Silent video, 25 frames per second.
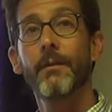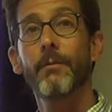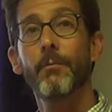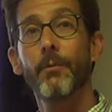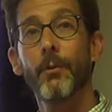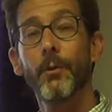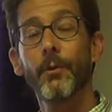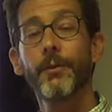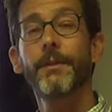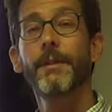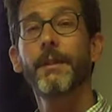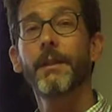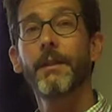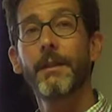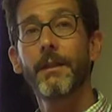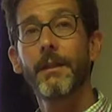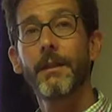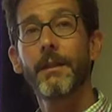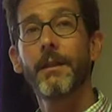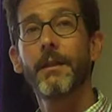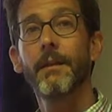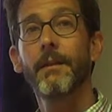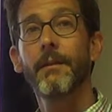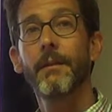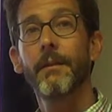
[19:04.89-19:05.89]

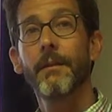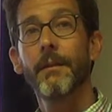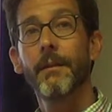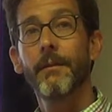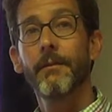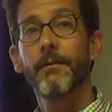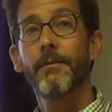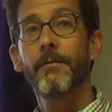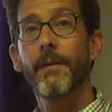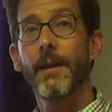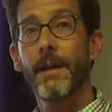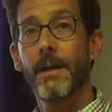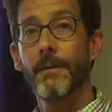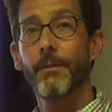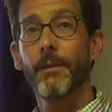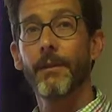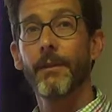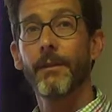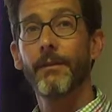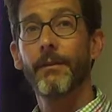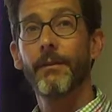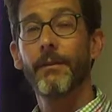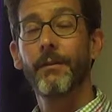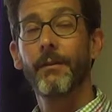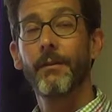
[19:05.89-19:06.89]
multi-need
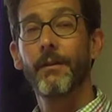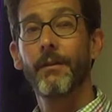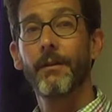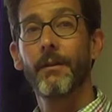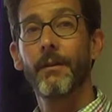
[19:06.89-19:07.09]
families.